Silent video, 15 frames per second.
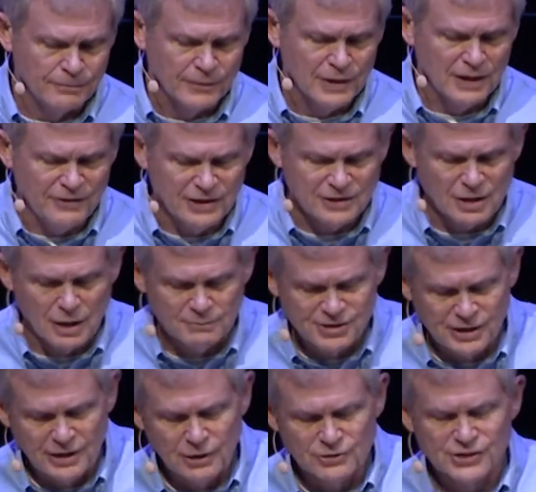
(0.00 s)
And then
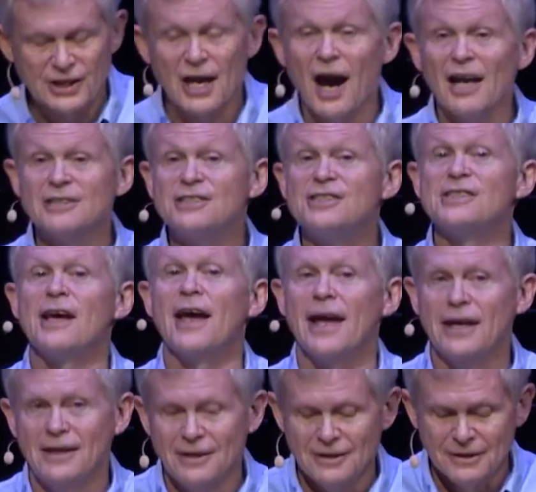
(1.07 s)
Thompson hears God
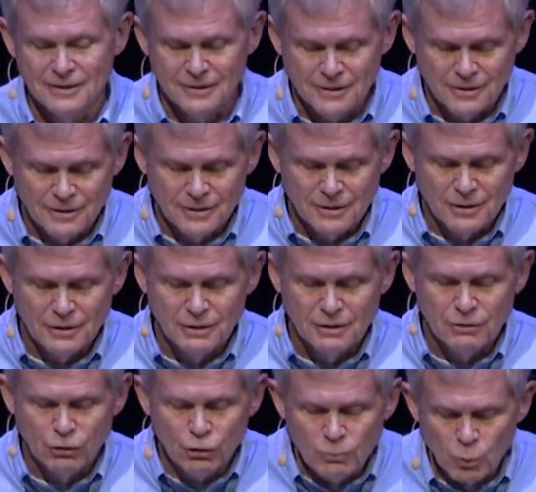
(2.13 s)
say,
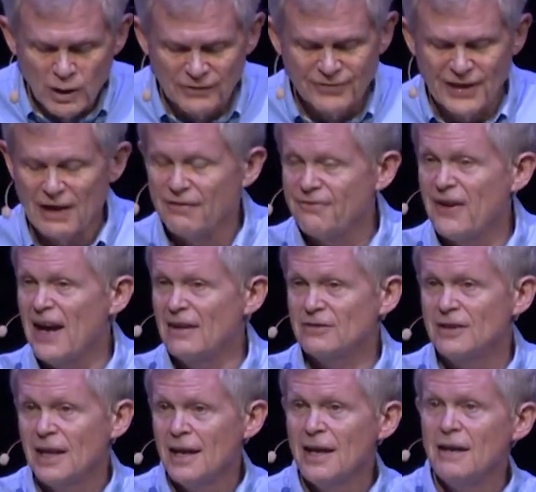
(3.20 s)
"Whom wilt thou
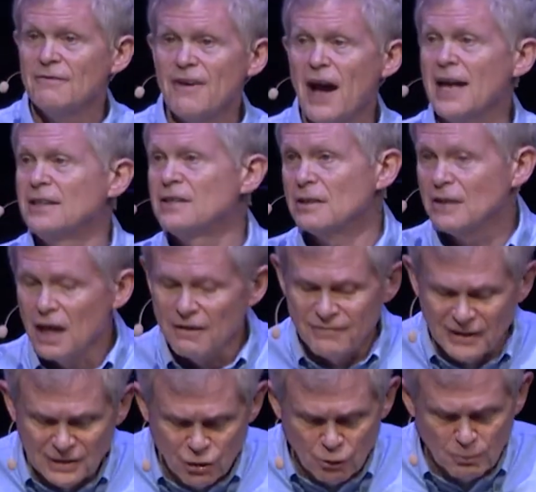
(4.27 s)
find to love,
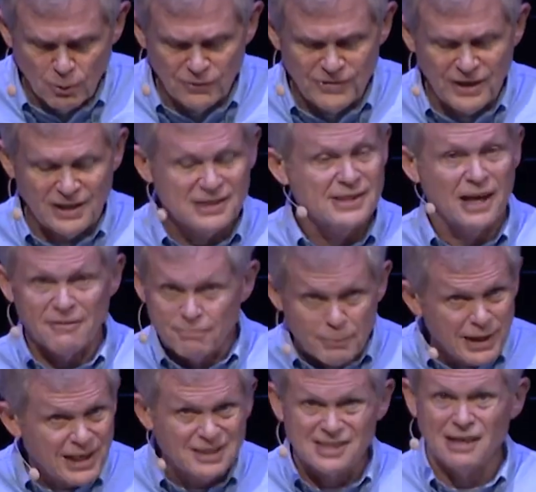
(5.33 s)
ignoble thee? Save
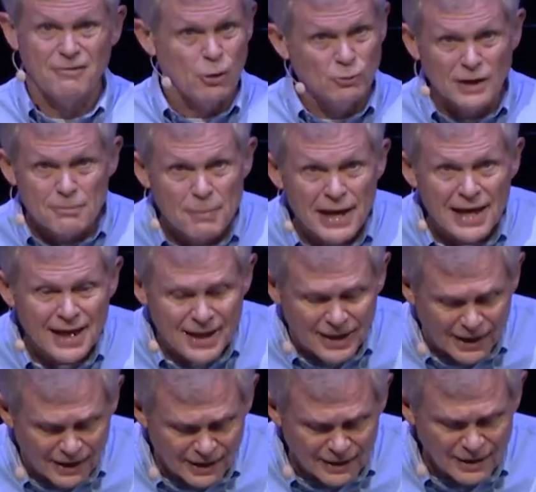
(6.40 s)
me, save only
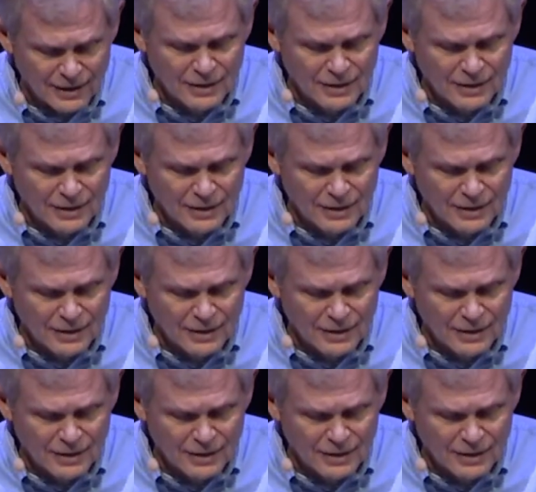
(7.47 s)
me.